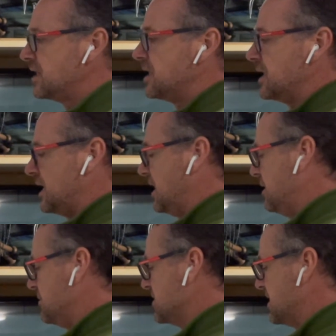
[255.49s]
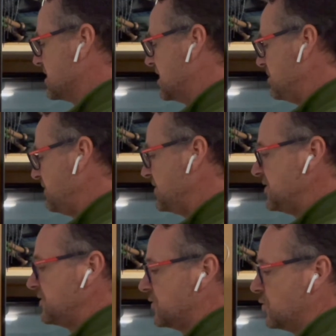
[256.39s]
So that's going to be
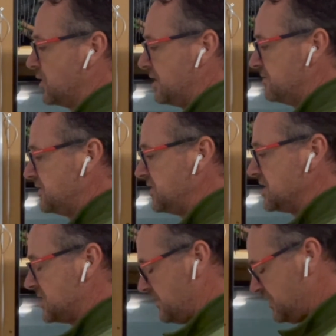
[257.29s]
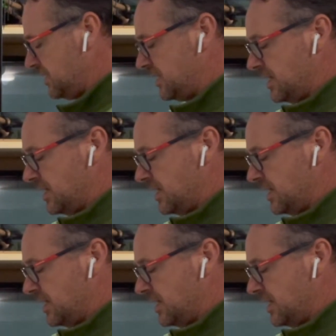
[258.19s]
54 and 57.